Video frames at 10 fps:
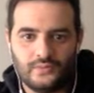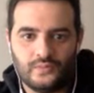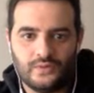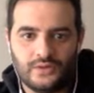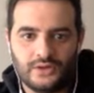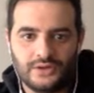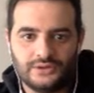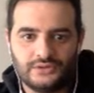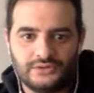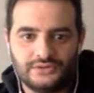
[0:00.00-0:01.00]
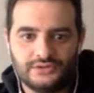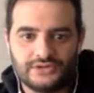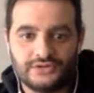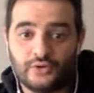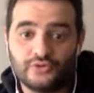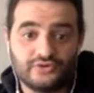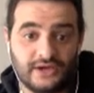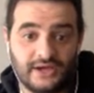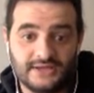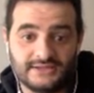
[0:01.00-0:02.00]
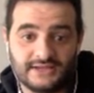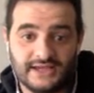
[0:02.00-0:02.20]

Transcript: was, I told you guys,